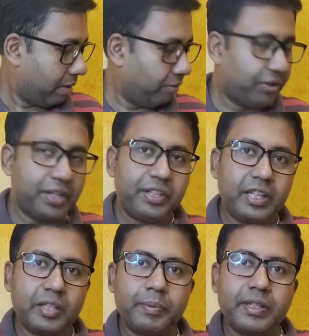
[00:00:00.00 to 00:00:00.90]
Now
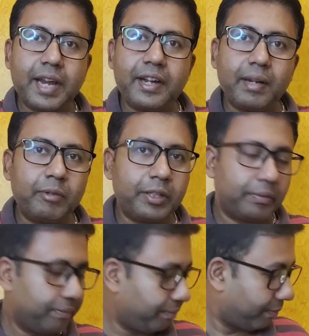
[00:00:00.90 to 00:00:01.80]
changing his pitch
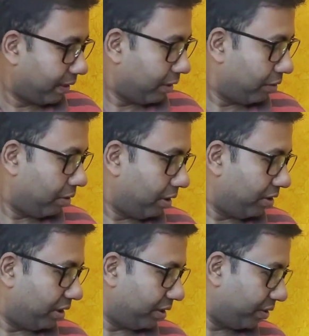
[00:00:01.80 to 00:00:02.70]
randomly. So
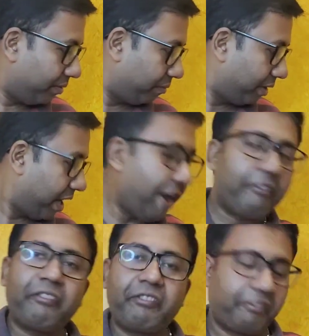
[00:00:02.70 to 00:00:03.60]
this is
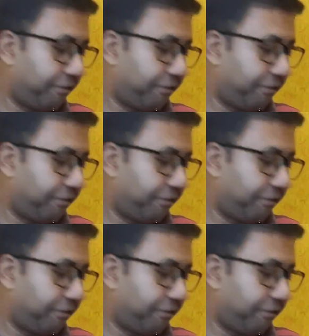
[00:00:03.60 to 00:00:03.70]
F.